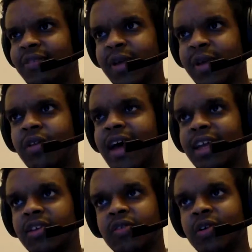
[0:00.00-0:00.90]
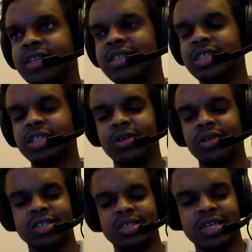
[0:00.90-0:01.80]
that, you've got the situation
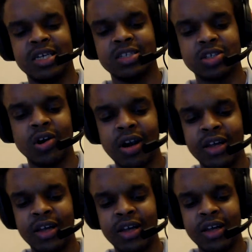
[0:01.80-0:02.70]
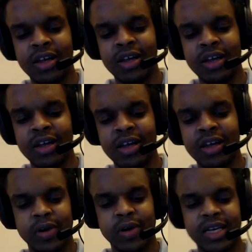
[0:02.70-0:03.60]
in Scotland
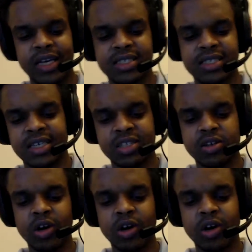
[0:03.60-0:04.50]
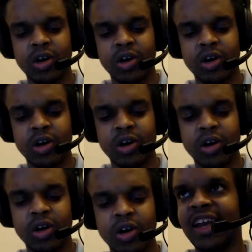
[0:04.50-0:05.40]
with the Scottish
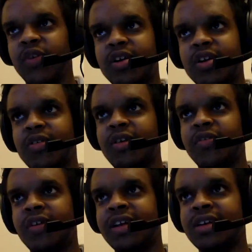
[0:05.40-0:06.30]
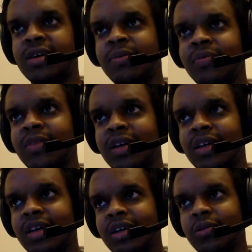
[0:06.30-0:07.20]
vying for a referendum,
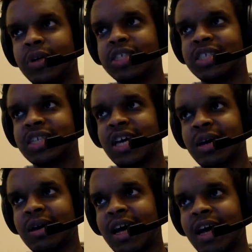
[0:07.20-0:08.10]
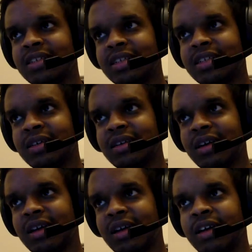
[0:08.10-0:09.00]
which has a
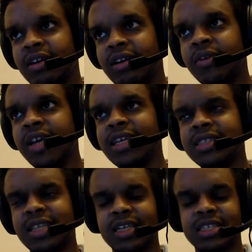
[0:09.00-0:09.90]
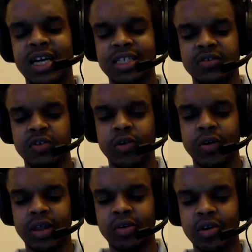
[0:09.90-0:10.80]
realistic chance of going
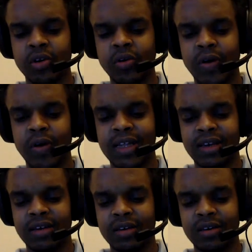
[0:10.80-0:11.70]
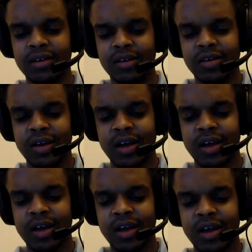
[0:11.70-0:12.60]
through, and on
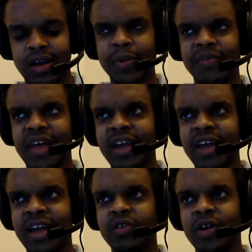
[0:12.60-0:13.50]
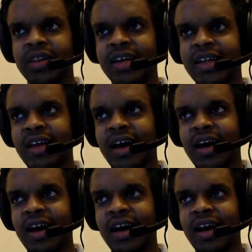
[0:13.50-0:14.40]
top of that, you've got the
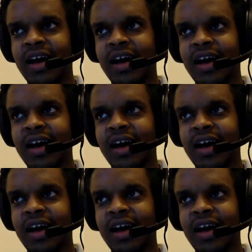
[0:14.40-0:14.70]
Irish